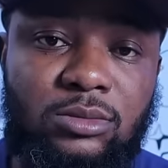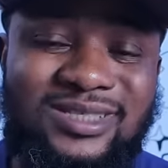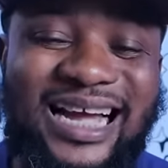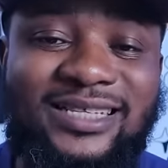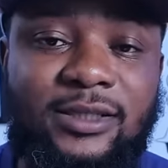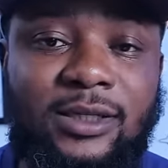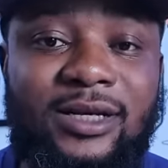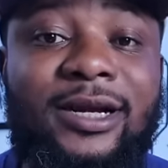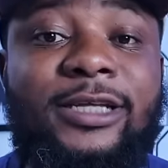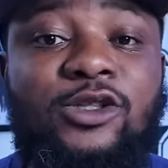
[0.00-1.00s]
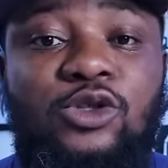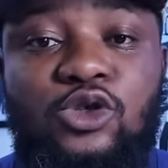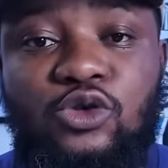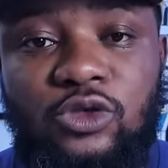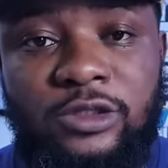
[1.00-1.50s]
that great
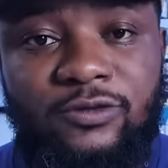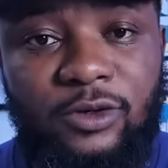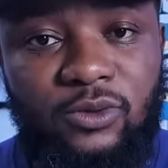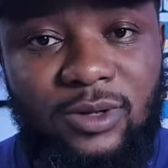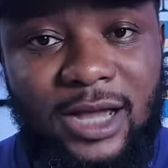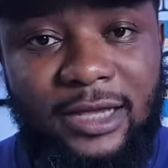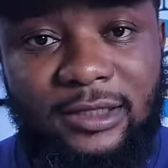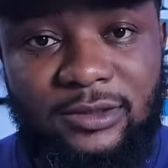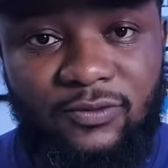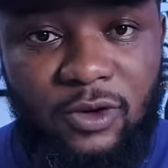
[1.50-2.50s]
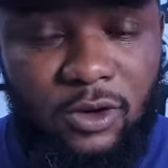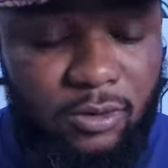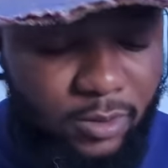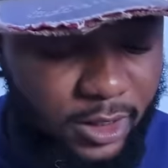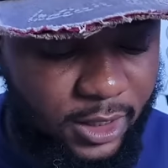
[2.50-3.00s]
news for you guys.
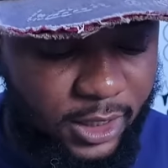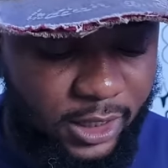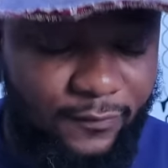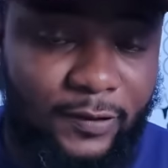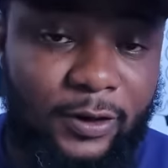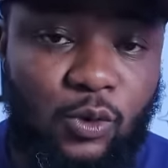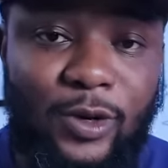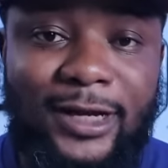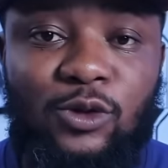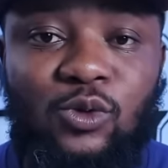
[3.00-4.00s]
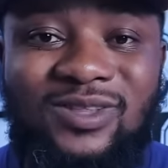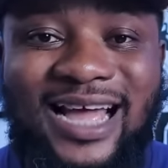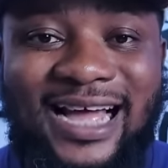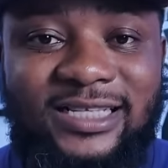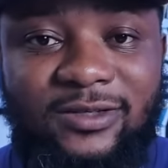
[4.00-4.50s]
Well, a very well-known
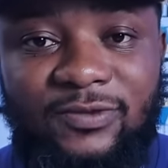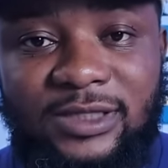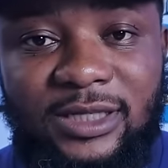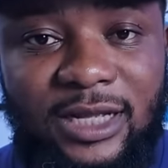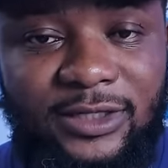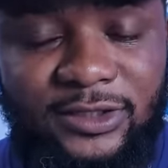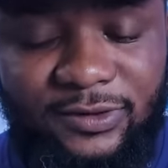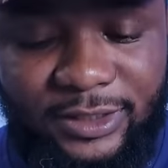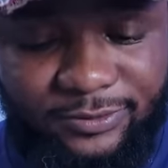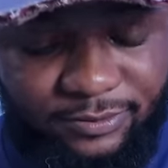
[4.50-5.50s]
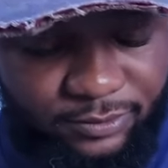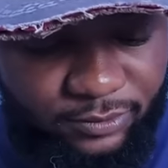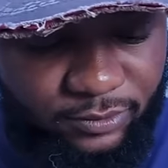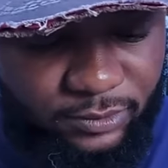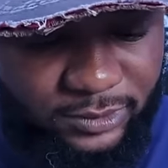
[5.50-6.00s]
activist in Nigeria,
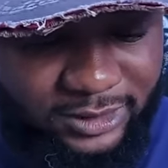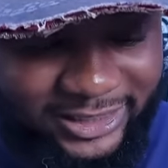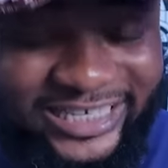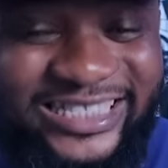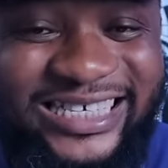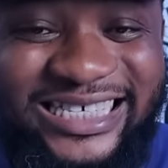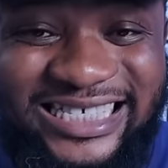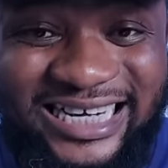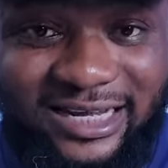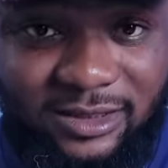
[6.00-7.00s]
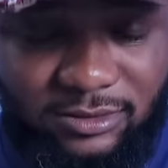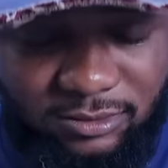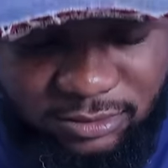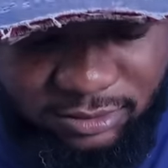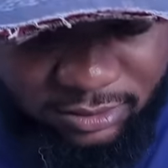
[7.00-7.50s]
a teacher
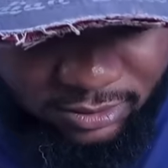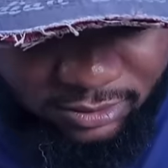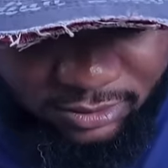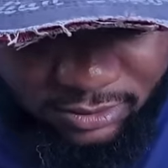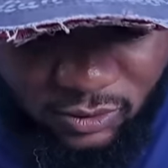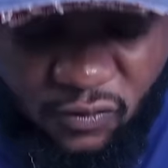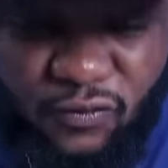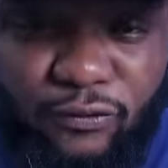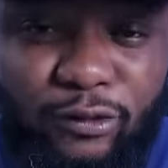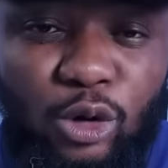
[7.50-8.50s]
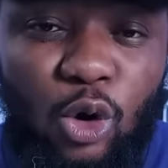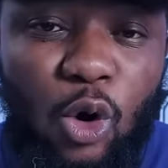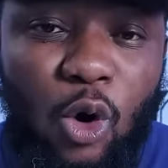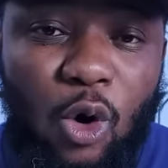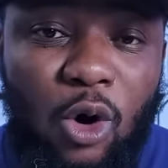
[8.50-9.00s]

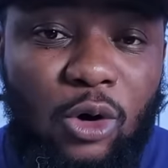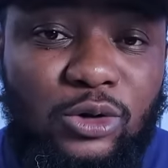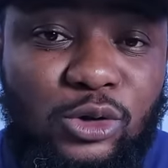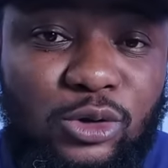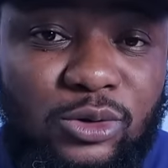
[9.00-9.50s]
slugged